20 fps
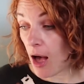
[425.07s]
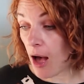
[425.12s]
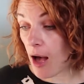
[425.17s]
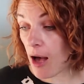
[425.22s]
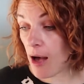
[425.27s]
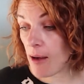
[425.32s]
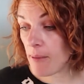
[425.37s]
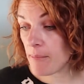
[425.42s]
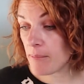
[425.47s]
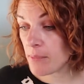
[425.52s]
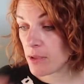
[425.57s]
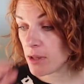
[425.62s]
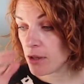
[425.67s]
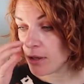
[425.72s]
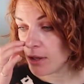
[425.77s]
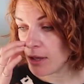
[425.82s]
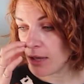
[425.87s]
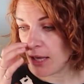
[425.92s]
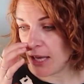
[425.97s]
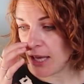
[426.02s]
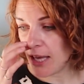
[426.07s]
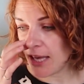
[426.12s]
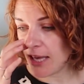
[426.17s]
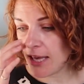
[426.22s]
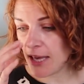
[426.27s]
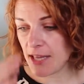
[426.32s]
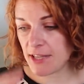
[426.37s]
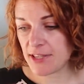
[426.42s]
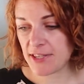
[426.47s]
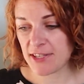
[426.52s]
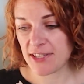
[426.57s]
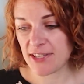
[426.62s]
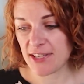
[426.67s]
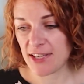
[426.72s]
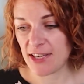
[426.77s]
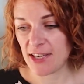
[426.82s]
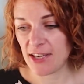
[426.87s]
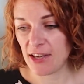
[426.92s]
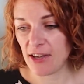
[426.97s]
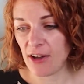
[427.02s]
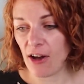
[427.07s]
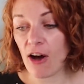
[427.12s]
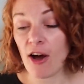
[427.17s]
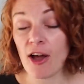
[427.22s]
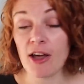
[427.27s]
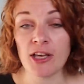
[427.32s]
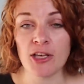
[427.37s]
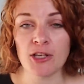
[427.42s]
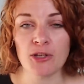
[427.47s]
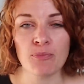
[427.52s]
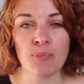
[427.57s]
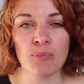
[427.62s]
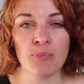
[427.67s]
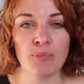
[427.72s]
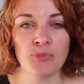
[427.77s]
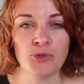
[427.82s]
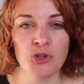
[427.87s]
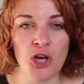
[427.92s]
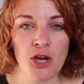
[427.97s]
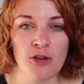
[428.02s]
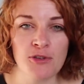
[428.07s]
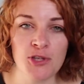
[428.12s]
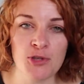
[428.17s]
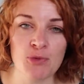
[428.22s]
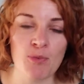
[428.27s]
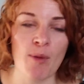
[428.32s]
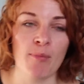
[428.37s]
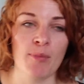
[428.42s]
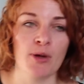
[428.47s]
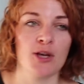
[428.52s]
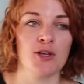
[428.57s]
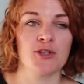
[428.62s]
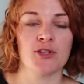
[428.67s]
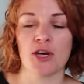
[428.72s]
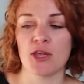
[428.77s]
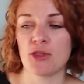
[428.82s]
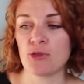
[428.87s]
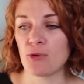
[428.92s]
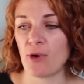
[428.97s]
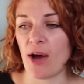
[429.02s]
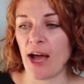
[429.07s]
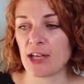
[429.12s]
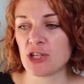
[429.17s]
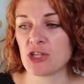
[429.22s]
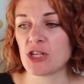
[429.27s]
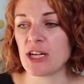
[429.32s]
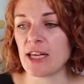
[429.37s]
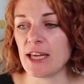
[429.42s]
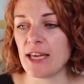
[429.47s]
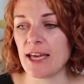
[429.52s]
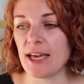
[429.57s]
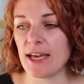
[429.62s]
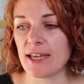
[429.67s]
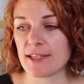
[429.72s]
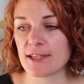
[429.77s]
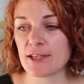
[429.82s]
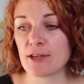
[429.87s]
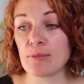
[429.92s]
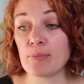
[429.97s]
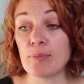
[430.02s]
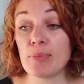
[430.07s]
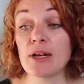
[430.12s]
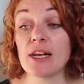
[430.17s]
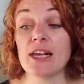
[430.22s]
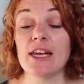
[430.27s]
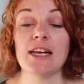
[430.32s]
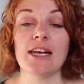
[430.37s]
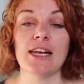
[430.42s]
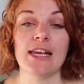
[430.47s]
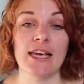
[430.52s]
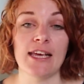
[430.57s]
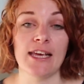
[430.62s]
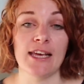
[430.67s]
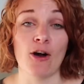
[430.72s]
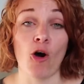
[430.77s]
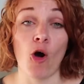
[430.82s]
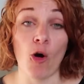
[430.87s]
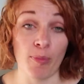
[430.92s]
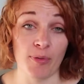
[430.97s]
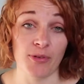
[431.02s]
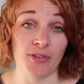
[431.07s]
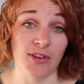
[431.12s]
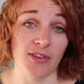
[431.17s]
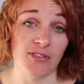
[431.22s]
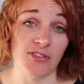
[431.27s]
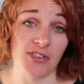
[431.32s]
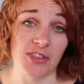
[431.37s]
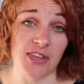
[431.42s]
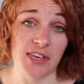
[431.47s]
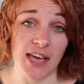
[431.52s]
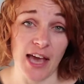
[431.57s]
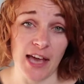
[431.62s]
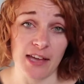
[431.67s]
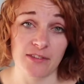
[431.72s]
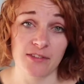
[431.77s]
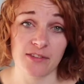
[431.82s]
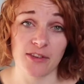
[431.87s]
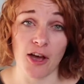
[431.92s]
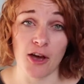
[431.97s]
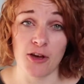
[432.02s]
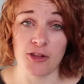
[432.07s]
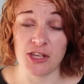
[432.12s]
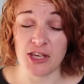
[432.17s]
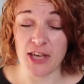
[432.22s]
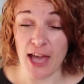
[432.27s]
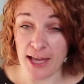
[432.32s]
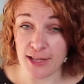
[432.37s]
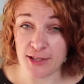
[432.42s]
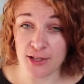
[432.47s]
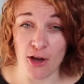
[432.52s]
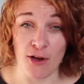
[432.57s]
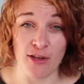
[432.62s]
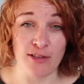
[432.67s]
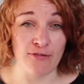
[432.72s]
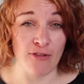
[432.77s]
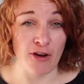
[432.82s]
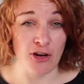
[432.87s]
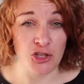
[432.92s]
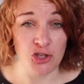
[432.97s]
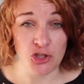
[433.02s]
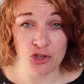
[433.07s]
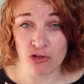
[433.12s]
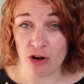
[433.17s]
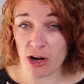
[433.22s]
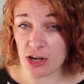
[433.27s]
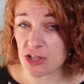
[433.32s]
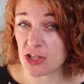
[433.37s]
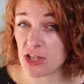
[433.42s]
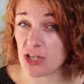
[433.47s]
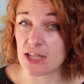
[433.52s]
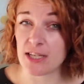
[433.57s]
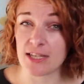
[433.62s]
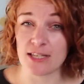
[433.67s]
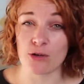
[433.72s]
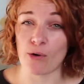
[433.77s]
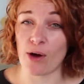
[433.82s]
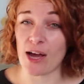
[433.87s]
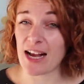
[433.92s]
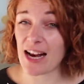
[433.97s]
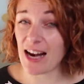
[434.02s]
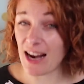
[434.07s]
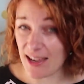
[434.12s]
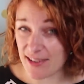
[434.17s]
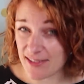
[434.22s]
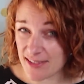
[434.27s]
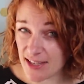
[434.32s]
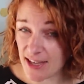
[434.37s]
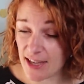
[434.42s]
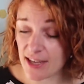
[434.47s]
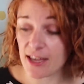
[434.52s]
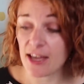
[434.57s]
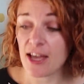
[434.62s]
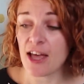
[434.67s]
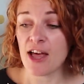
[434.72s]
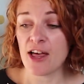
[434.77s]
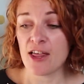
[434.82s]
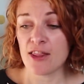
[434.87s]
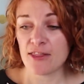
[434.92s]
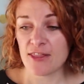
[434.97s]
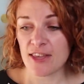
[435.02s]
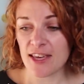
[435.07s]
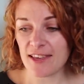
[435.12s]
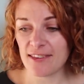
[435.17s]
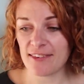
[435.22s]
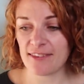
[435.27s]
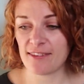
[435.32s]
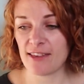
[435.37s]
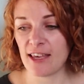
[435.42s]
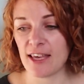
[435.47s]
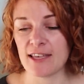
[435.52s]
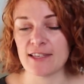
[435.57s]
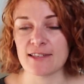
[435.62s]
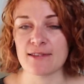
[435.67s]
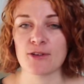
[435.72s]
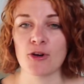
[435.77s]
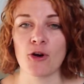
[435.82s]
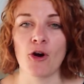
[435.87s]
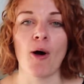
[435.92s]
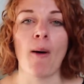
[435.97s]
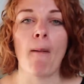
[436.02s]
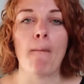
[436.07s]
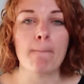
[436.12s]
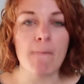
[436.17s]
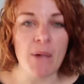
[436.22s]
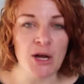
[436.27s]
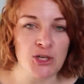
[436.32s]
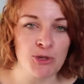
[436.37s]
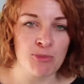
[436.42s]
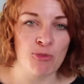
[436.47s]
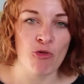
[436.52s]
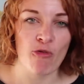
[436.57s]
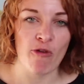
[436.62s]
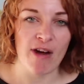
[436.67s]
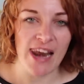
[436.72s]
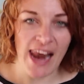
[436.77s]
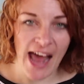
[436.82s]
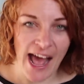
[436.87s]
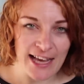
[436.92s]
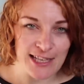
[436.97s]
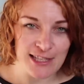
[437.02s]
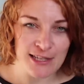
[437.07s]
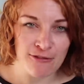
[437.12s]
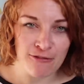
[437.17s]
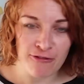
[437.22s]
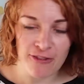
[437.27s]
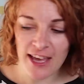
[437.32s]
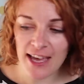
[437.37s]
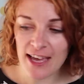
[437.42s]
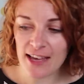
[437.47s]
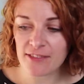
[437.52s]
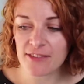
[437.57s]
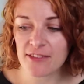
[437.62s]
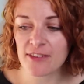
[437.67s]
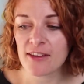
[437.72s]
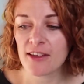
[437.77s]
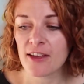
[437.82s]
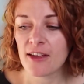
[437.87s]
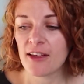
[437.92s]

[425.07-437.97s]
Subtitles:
I chose this one because I thought actually it's completely opposite to the Yates coat. The Yates coat is very structured, it's quite classic. This has got a much more relaxed fit.